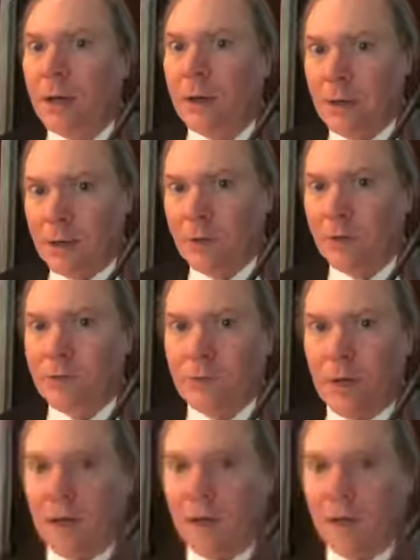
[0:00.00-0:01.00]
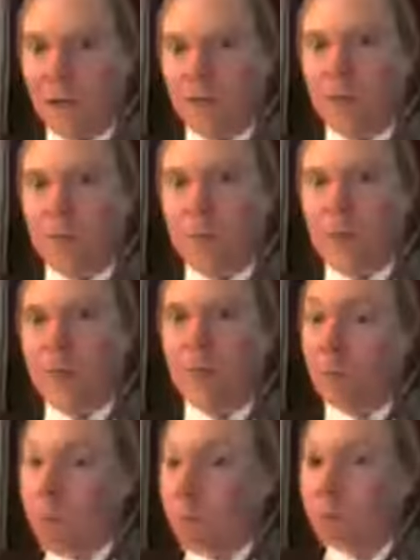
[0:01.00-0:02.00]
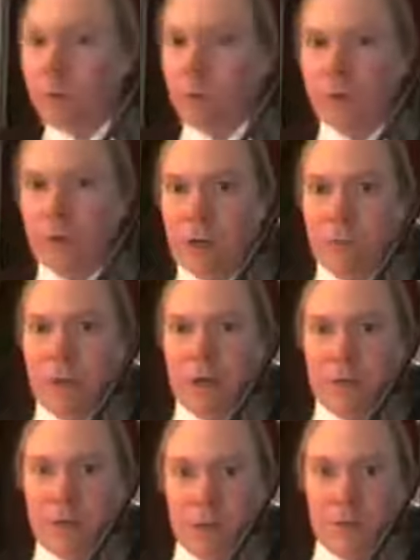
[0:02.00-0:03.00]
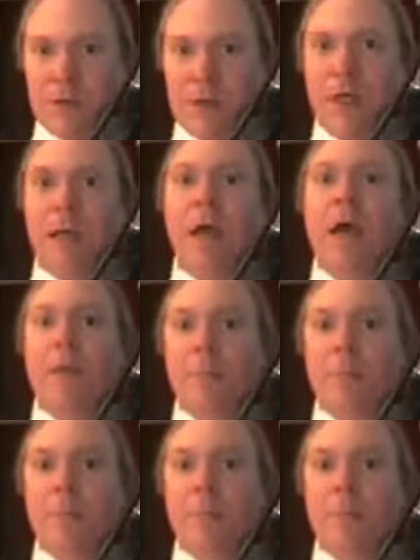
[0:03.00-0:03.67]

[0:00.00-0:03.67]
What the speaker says: his original plan for sports gambling in Tennessee,